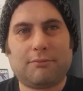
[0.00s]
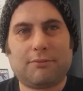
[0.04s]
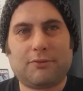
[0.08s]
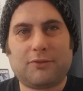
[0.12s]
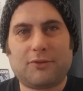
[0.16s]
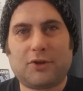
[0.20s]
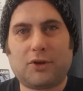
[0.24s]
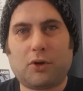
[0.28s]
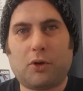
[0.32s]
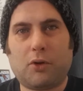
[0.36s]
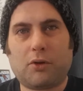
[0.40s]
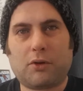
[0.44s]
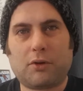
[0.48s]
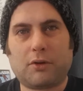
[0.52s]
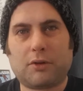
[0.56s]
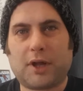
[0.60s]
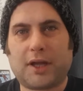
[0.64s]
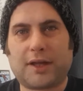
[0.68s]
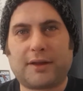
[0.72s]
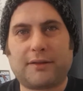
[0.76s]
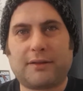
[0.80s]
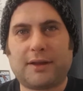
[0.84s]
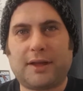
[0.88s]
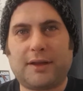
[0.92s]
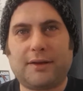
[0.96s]
talk
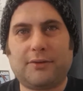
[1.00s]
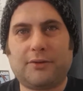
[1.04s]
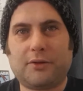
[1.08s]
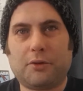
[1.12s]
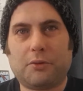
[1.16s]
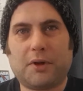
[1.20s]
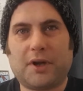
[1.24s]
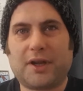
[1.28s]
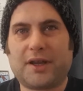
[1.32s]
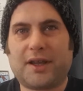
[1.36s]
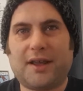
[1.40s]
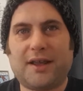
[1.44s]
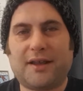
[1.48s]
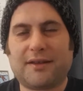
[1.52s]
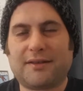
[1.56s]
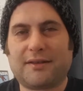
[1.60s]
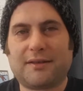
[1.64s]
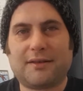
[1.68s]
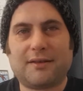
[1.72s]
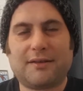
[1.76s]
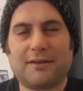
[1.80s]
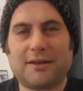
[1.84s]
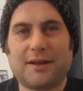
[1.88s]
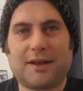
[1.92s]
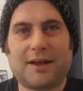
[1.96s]
like they do, I guess.
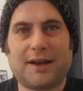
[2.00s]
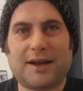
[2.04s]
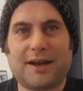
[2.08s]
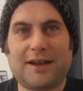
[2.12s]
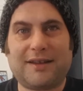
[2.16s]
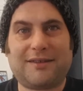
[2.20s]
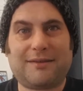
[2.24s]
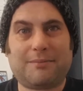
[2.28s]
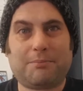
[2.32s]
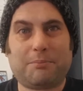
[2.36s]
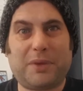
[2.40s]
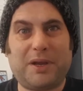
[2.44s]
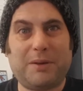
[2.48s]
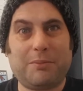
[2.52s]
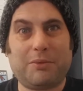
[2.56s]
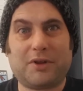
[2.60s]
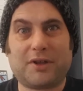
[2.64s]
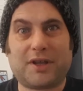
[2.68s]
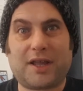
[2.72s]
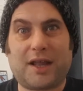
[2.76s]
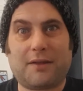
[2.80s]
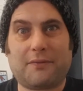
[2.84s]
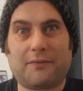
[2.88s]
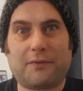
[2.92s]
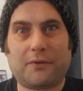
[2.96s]
Unless people in
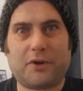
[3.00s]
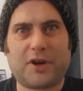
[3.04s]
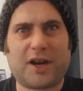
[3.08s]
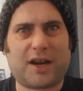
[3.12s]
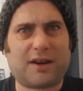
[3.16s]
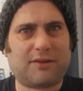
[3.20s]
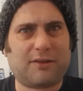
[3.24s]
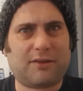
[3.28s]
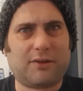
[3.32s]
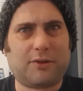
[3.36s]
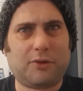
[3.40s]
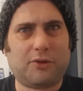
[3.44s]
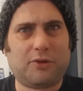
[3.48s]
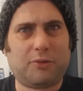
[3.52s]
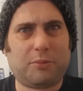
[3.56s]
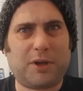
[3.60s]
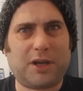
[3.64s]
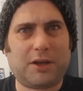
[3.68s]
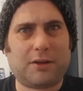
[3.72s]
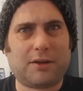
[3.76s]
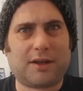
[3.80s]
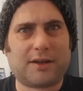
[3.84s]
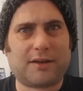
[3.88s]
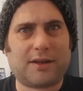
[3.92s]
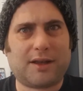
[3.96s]
California actually do
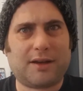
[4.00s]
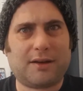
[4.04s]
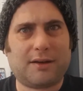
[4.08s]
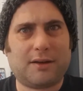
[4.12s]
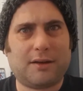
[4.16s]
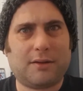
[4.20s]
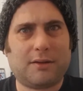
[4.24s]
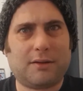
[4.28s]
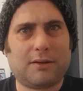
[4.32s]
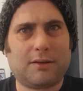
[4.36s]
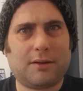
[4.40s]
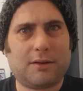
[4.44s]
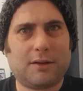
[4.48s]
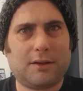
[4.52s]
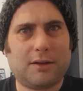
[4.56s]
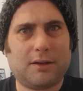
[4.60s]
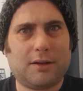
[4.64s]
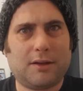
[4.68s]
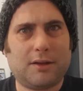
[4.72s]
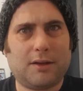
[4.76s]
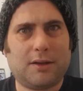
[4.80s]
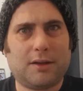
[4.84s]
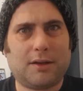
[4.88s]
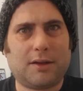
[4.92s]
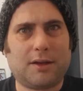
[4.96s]
speak like that.
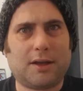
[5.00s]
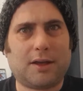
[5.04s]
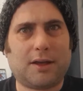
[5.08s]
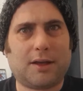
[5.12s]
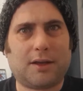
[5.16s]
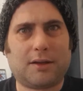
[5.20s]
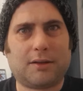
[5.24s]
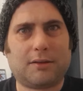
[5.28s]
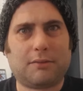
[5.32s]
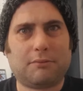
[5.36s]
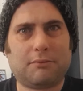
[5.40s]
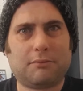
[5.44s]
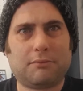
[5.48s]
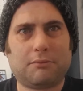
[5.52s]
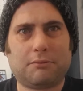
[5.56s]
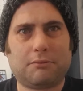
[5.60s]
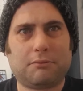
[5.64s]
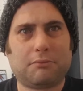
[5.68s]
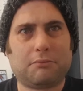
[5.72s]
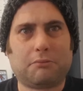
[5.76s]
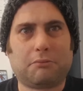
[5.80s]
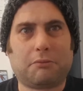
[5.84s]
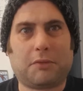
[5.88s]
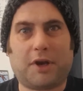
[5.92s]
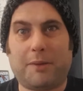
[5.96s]
Uh,
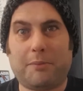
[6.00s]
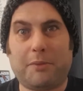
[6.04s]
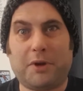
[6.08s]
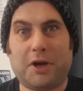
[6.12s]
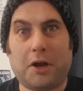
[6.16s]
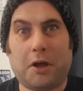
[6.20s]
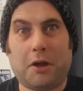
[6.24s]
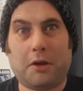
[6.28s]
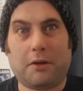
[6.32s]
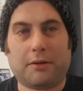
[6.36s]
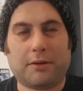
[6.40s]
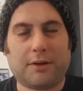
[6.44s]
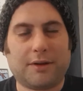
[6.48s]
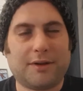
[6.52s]
Let me know.